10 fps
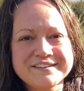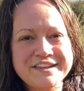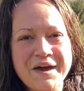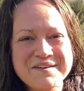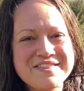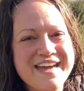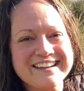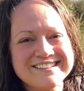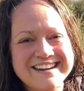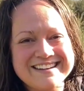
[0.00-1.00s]
so
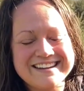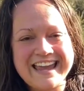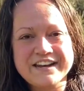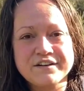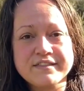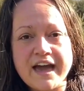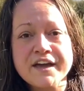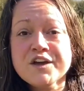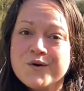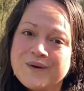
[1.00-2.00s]
that's an indicator
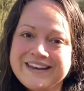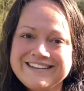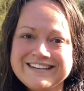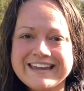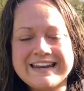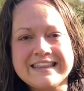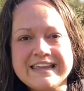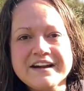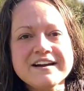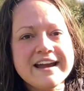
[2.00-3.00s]
that we need to get in
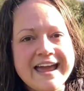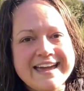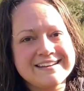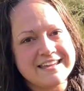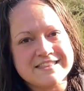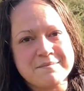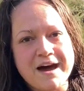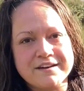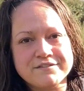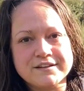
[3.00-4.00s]
there and get them
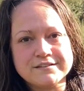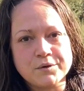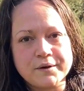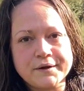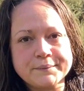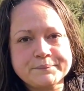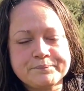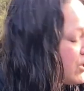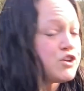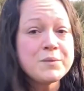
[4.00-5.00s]
out of the soil.
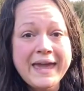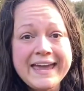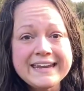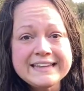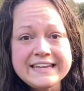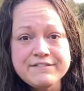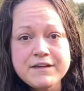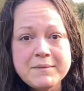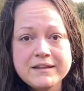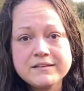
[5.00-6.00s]
You can leave
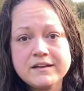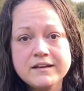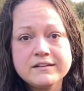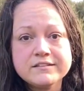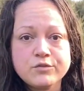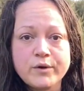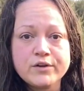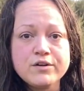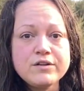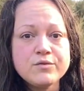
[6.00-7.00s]
them in the
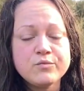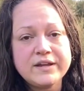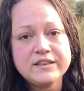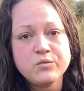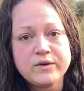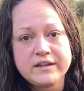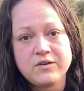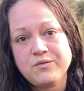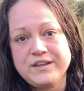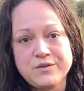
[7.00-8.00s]
soil when the
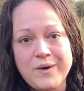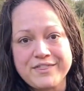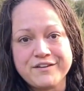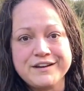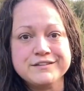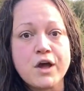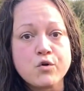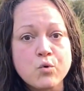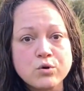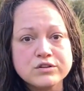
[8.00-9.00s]
weather is
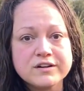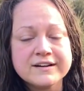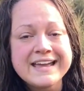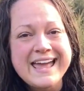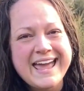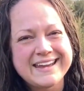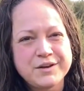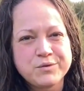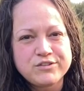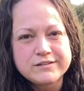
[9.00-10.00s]
cooler, and
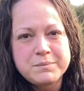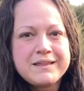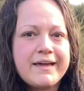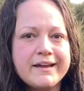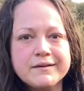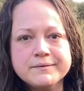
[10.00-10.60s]
it will just be like